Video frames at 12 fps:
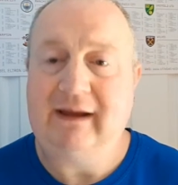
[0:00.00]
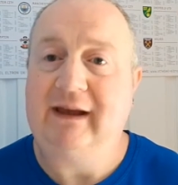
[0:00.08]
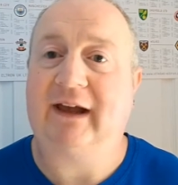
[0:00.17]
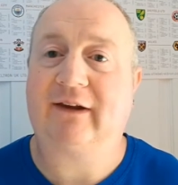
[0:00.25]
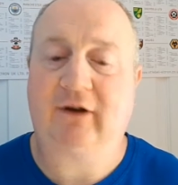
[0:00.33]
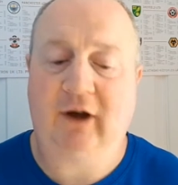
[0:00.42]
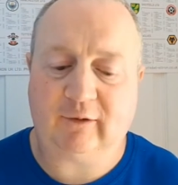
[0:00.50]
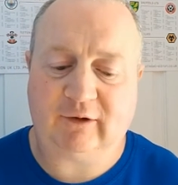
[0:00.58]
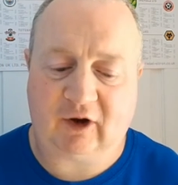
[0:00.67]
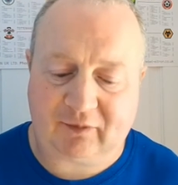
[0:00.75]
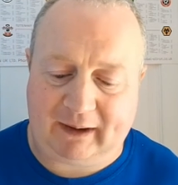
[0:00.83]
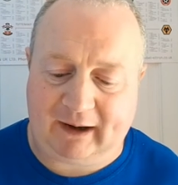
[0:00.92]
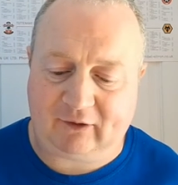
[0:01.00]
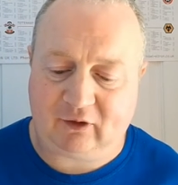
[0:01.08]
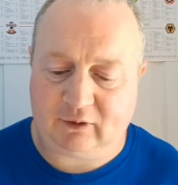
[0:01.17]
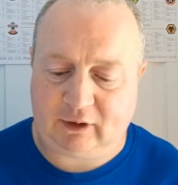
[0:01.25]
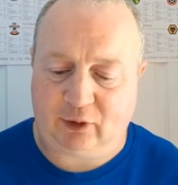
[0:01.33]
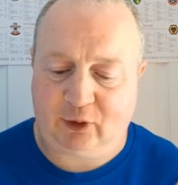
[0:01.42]
His contract expires
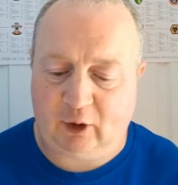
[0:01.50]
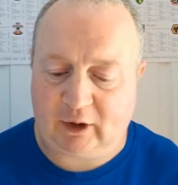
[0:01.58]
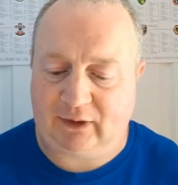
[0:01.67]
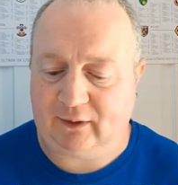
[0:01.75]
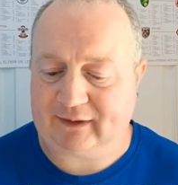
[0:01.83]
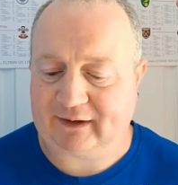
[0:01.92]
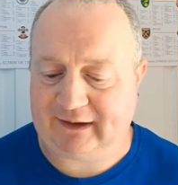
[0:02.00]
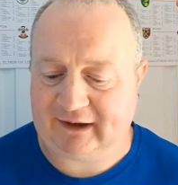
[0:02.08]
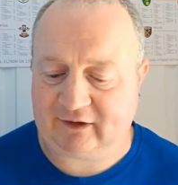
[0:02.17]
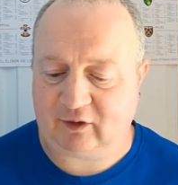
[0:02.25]
on the 30th of the 6th,